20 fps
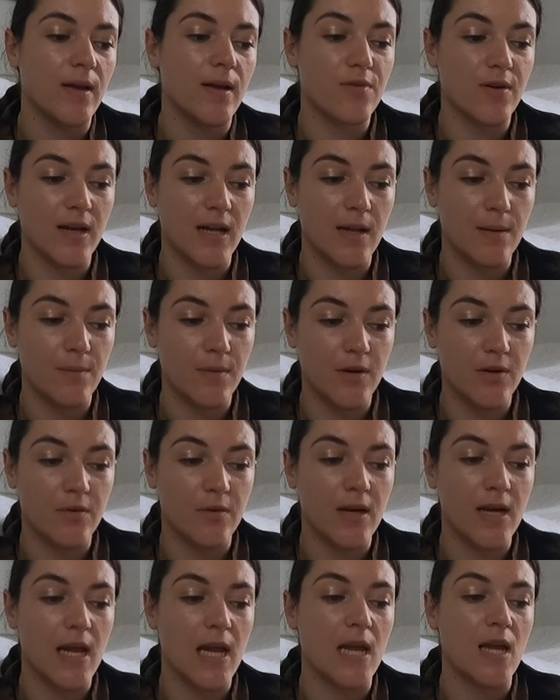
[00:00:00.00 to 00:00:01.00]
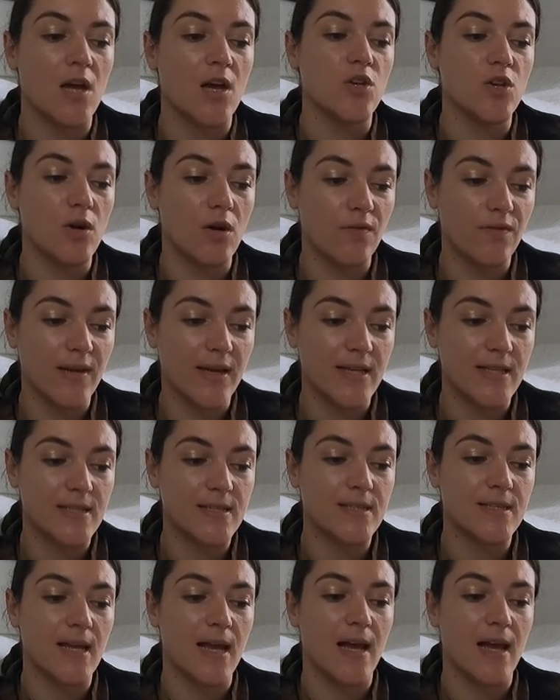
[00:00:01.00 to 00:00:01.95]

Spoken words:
preliminary, novice,